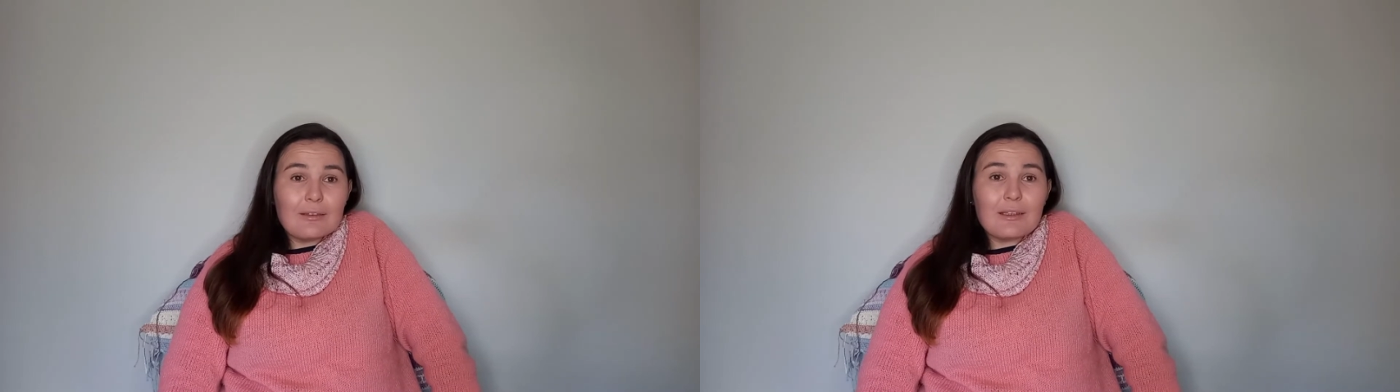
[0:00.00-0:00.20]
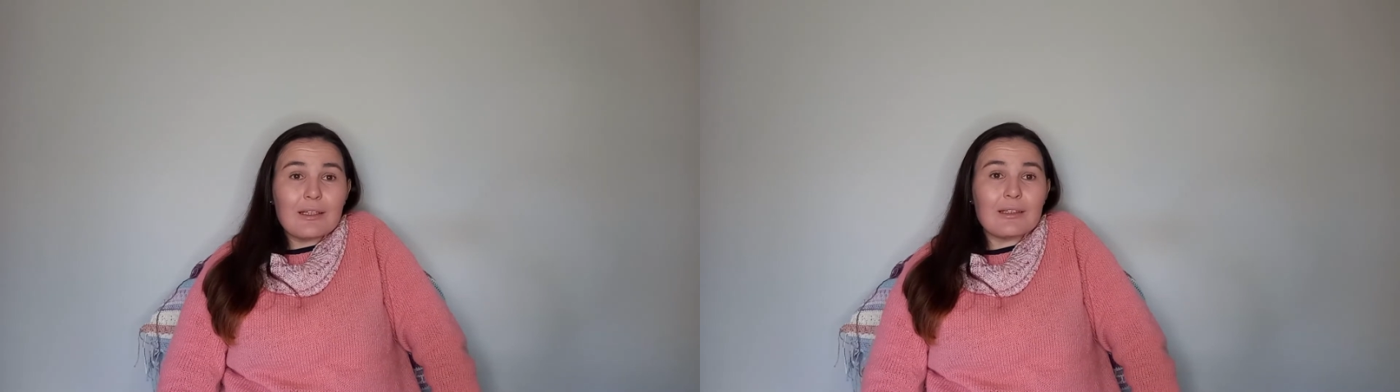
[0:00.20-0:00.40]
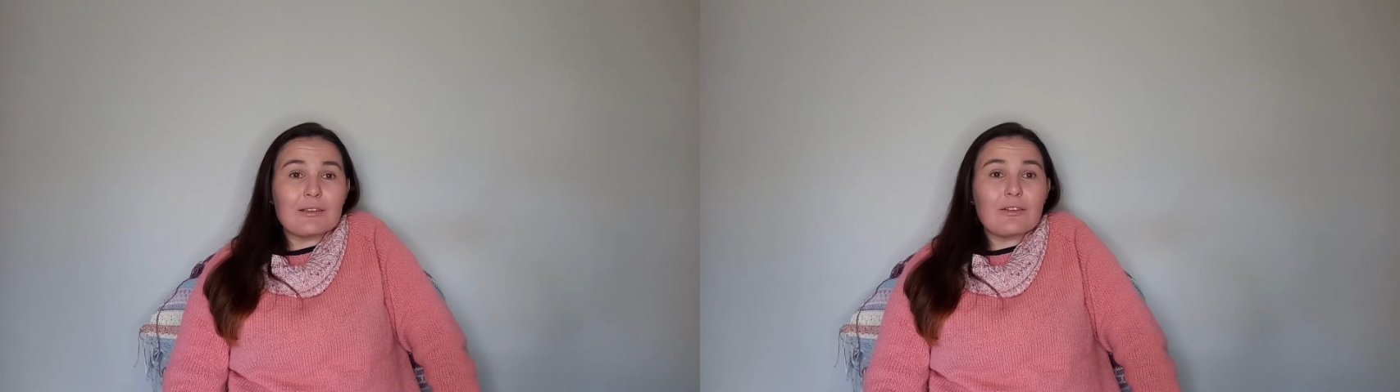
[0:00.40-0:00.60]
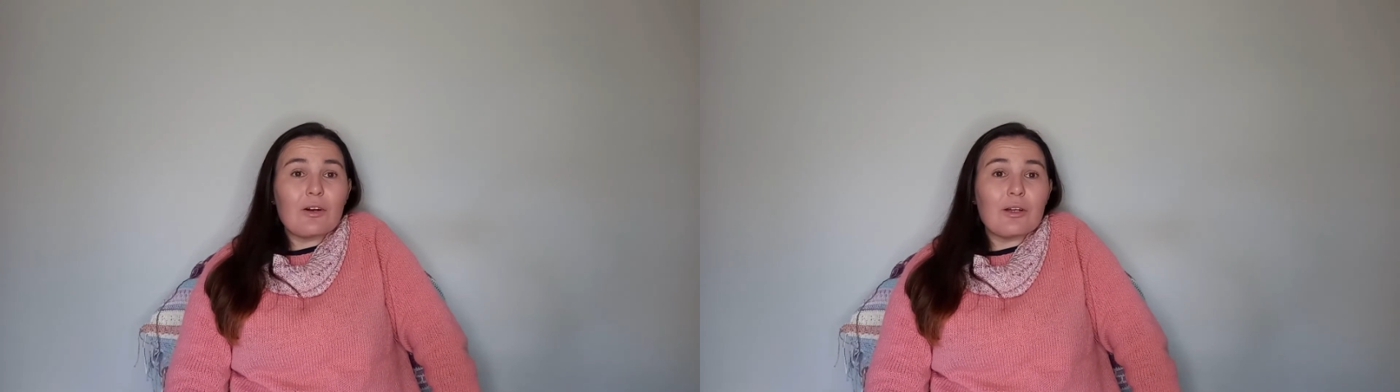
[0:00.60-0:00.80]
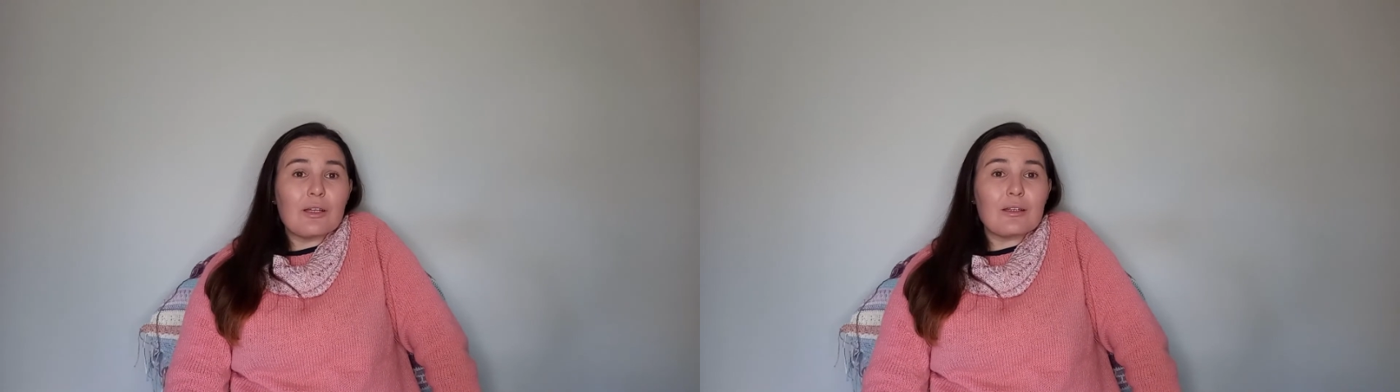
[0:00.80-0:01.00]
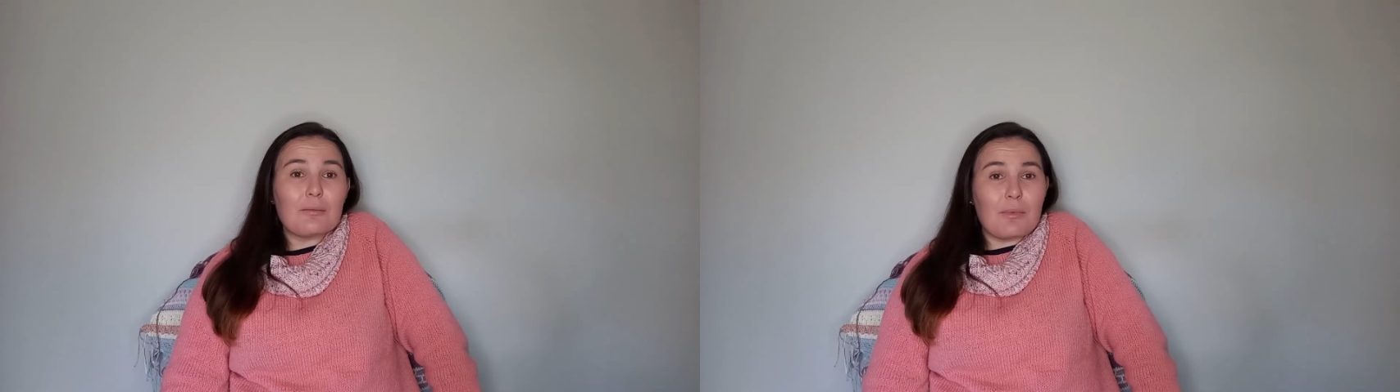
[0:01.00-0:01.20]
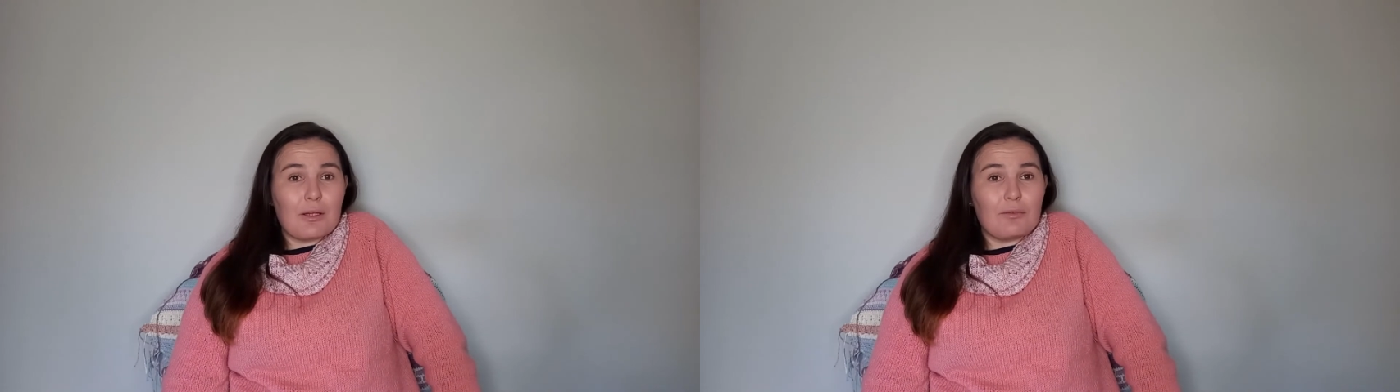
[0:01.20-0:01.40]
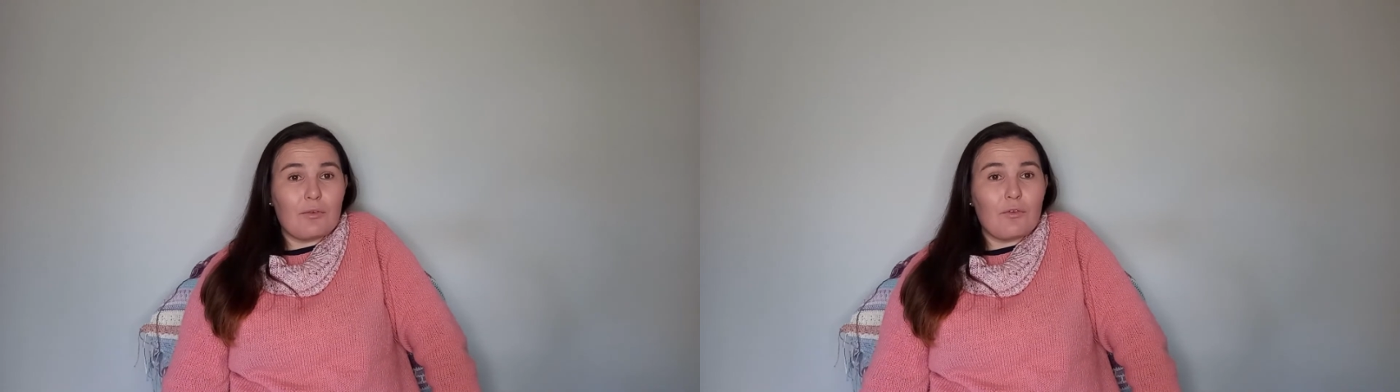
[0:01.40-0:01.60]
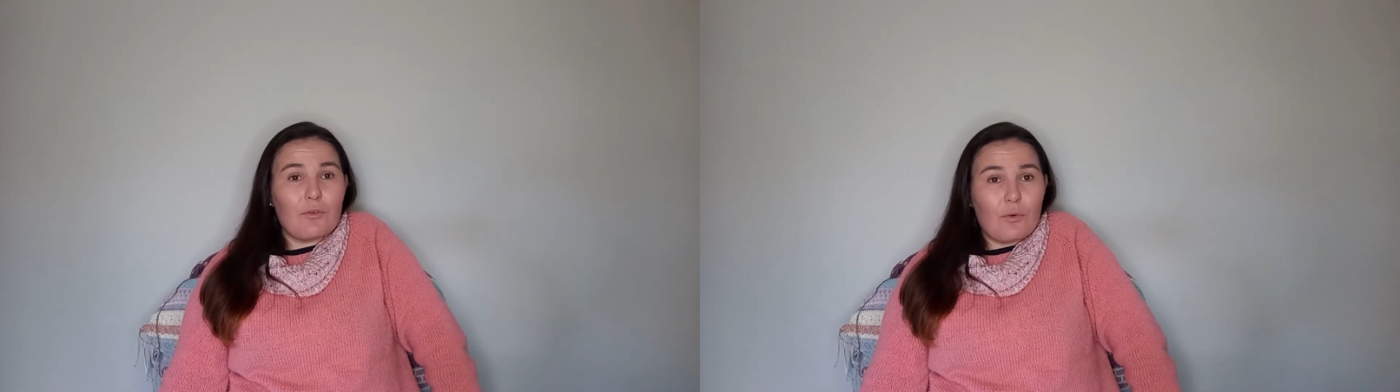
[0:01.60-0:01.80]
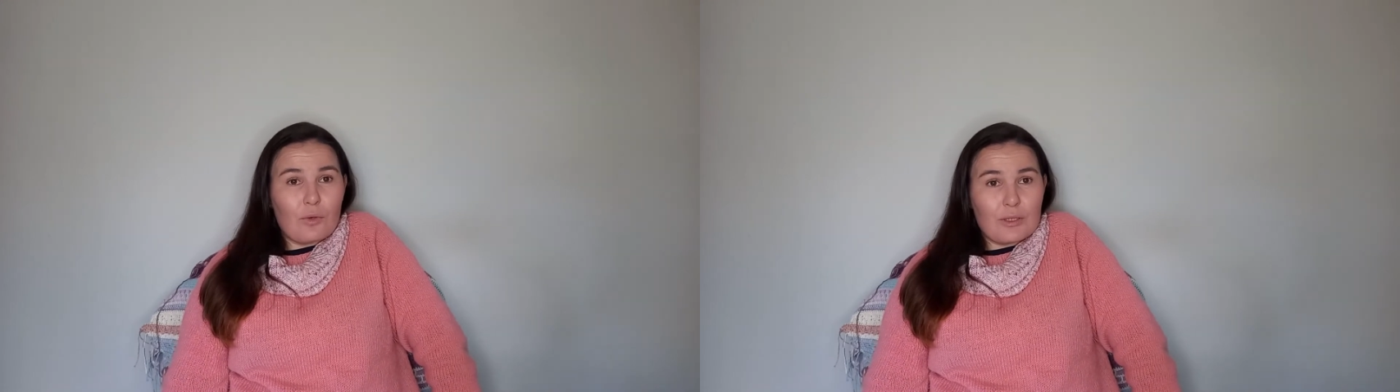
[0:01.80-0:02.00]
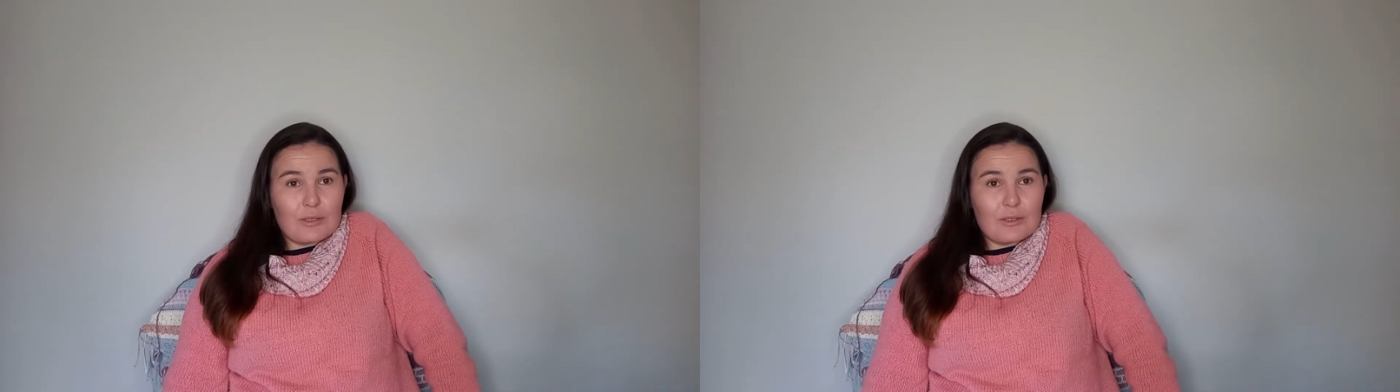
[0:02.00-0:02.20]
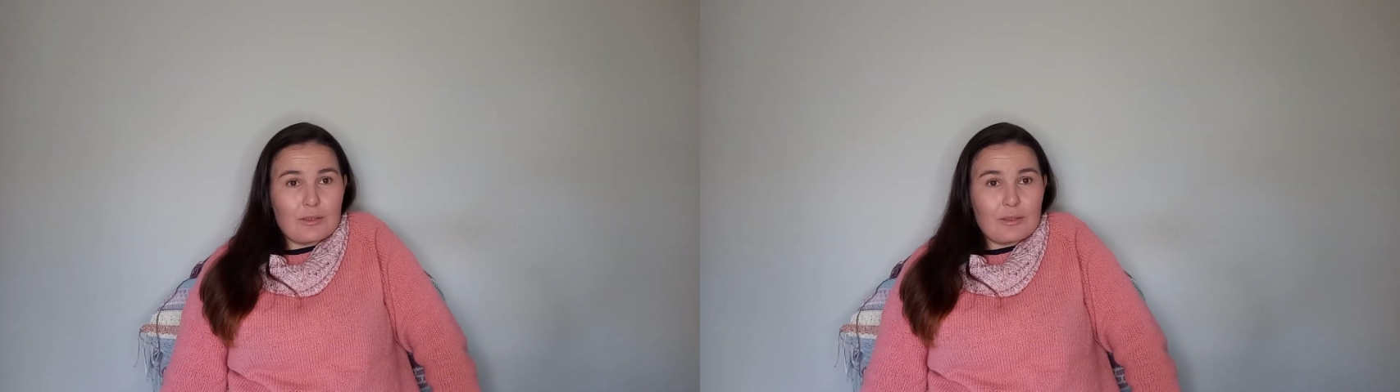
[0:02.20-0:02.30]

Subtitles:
the entire month of August.